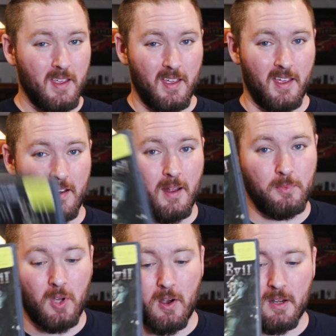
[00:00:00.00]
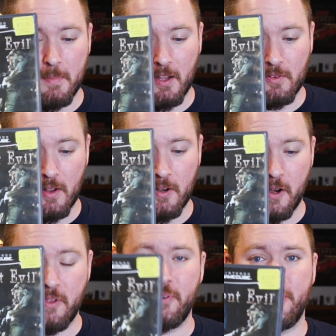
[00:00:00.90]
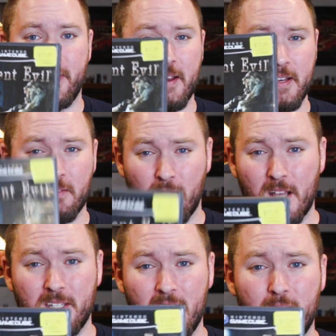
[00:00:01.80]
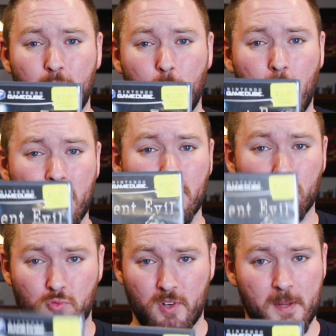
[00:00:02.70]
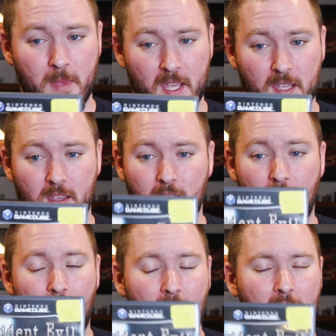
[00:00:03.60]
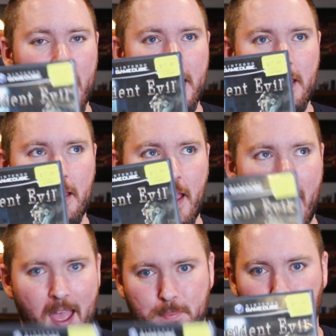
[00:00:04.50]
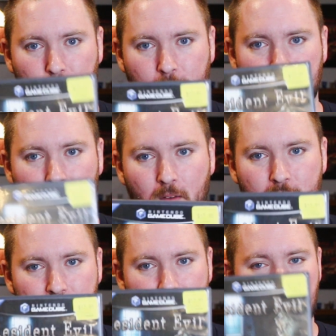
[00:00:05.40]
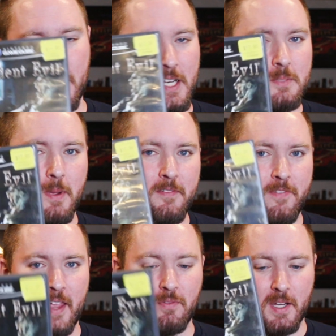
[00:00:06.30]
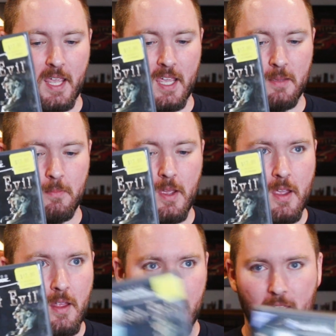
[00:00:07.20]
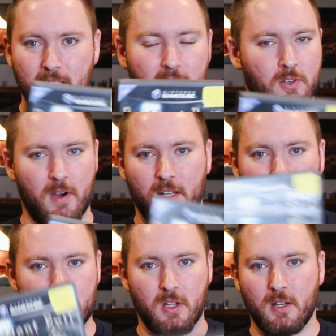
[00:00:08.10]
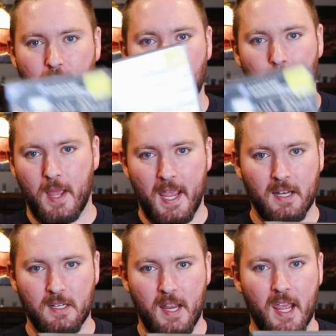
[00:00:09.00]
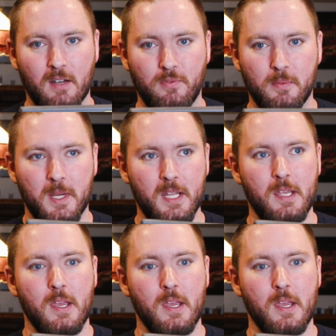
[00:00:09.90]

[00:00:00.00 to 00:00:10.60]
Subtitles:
And I'm talking about none other than the Resident Evil 1 remake. I absolutely love this game. It is my favorite game. This and Director's Cut go hand in hand for me.